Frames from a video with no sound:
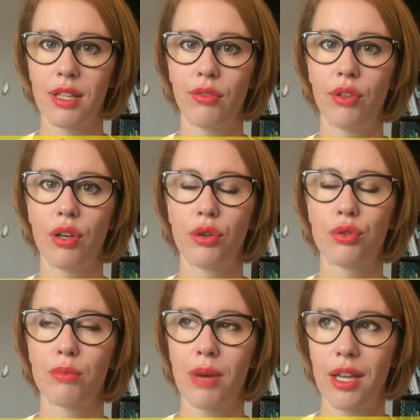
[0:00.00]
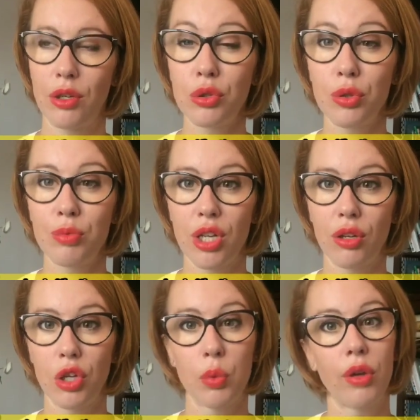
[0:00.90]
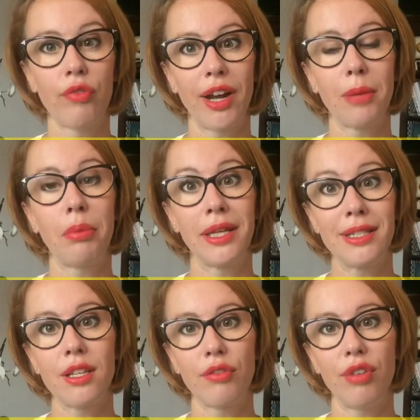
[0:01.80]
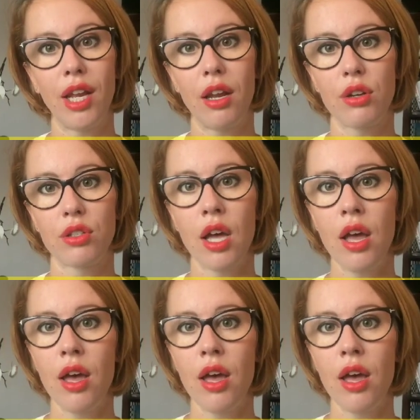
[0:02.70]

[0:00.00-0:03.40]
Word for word: If you go to my YouTube channel, you will find plenty of videos